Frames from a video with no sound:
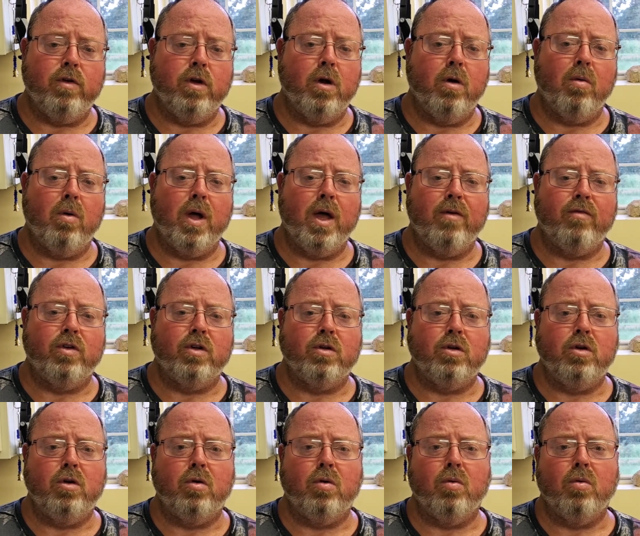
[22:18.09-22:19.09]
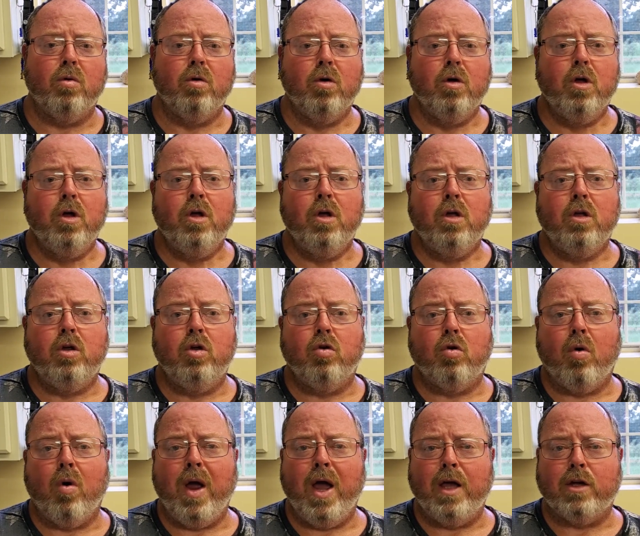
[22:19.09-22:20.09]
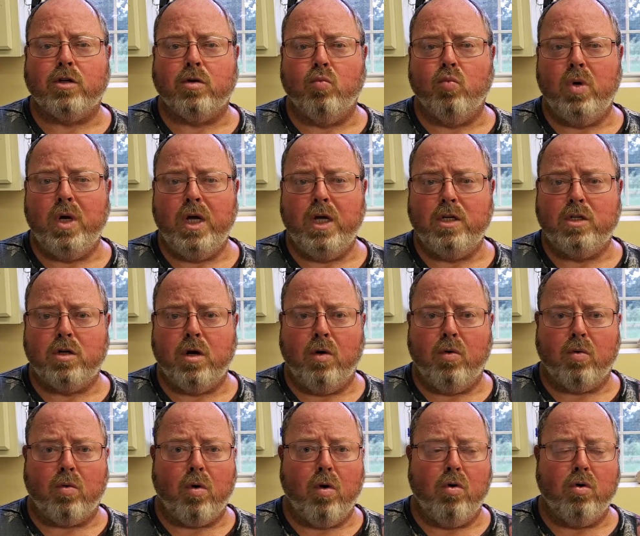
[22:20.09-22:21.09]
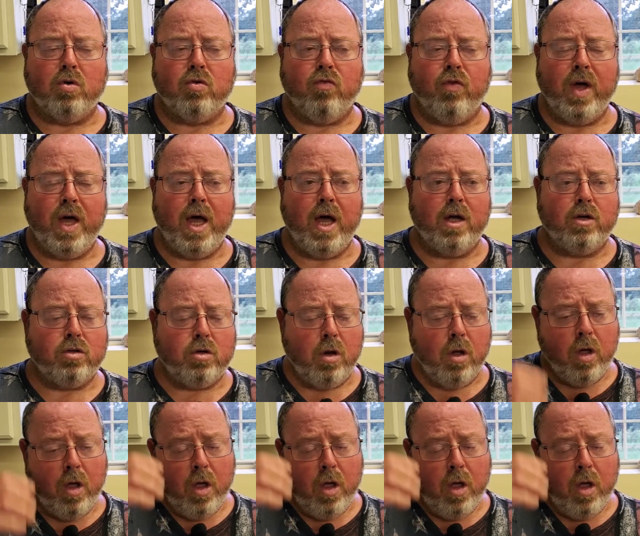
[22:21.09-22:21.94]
You don't have it, your grass and weeds don't grow as fast.